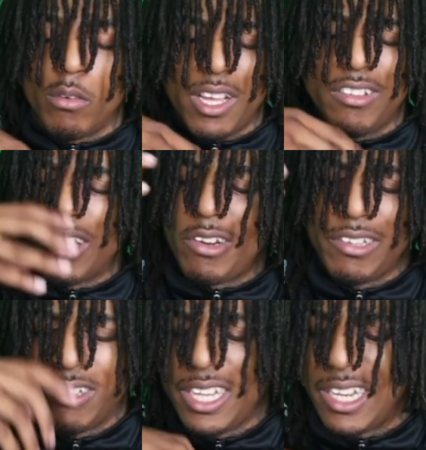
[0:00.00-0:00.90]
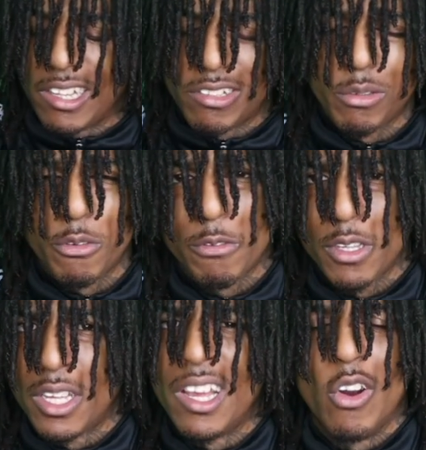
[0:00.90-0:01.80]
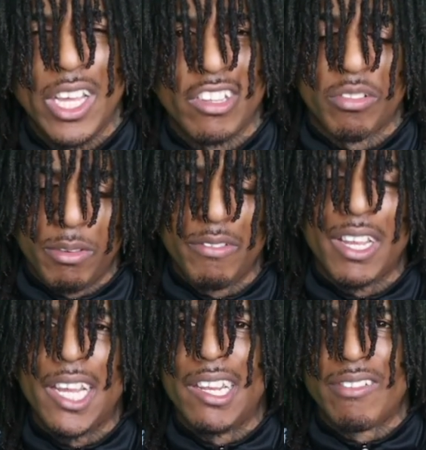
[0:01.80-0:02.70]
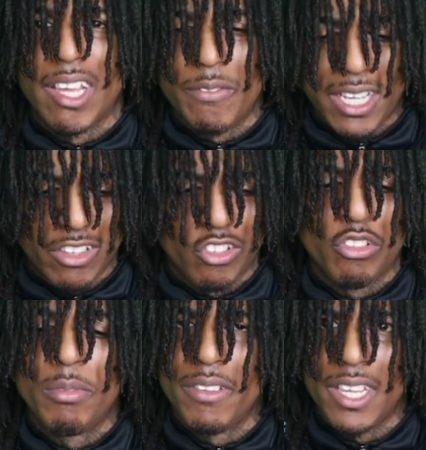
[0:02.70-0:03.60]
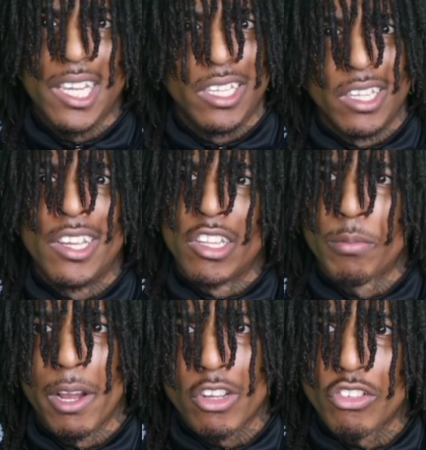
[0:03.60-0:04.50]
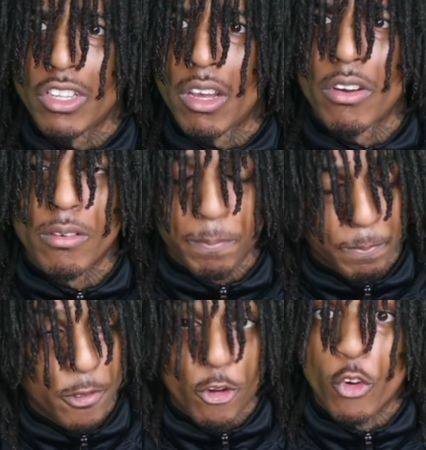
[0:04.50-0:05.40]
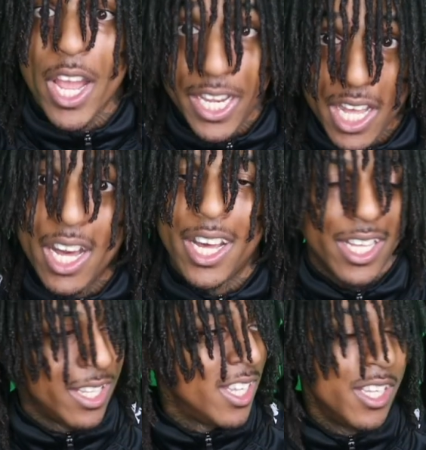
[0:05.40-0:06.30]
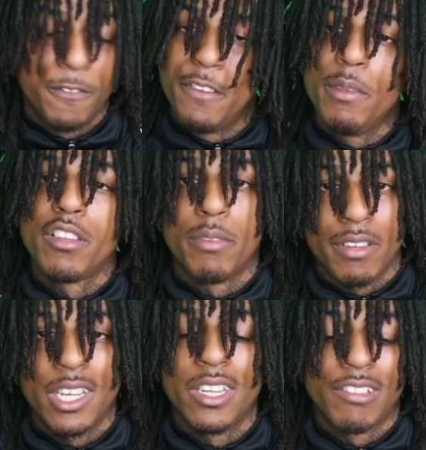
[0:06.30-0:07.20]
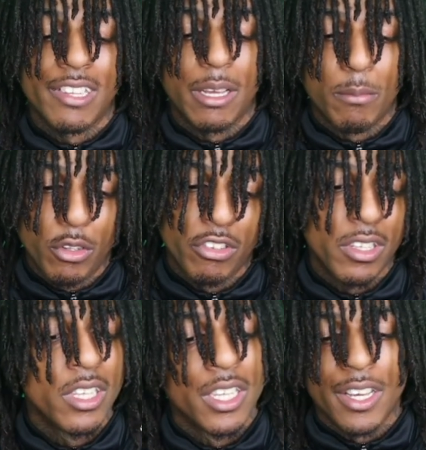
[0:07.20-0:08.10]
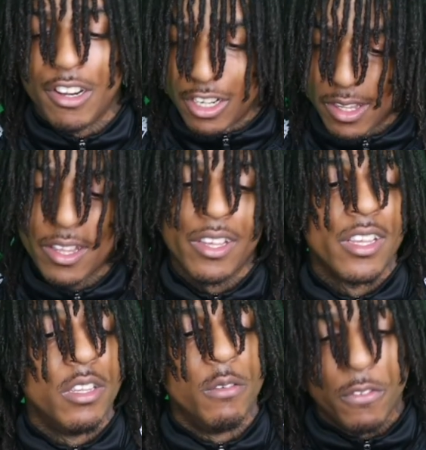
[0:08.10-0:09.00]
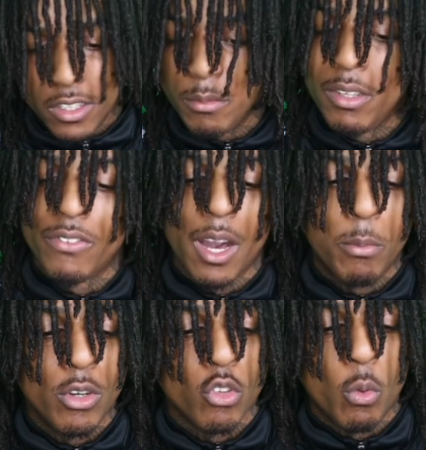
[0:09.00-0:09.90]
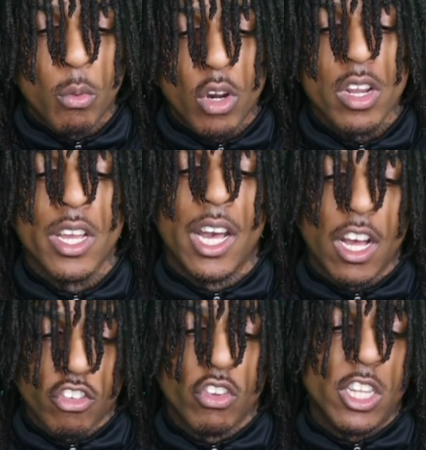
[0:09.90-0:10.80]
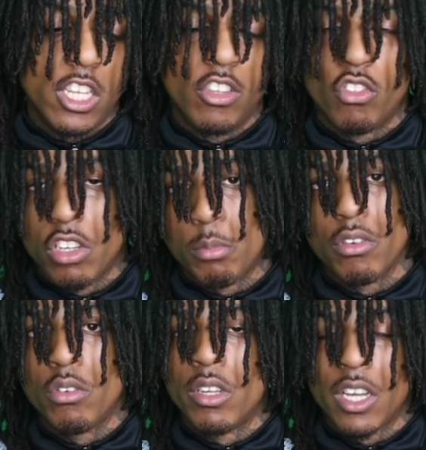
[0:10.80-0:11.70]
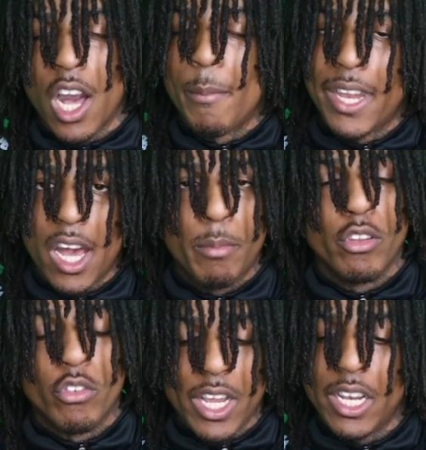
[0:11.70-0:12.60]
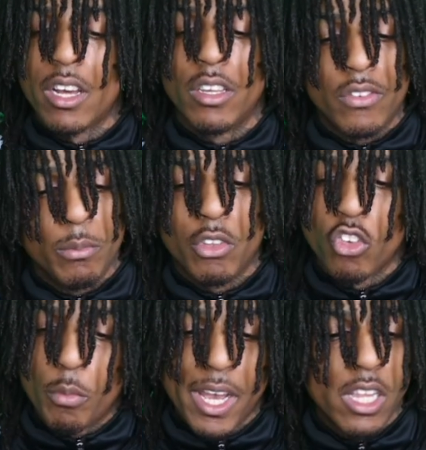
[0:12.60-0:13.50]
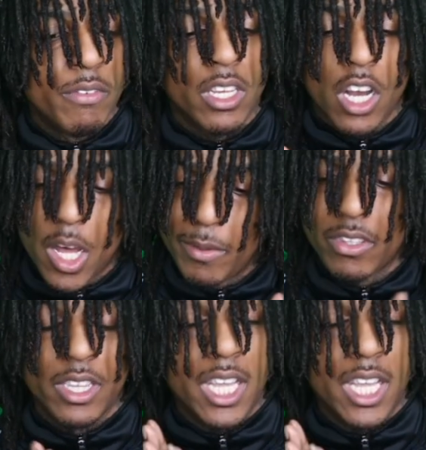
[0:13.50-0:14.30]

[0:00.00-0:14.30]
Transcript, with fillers: I already said this. Oh yeah, Spliff Gang and check. You got your split eight. spike your shit up right now. Feel Spliff Gang and check motion. All that. You feel me? y'all boys want more Australian drill, bro, comment down below right now. You feel me? Show mad love in the comments.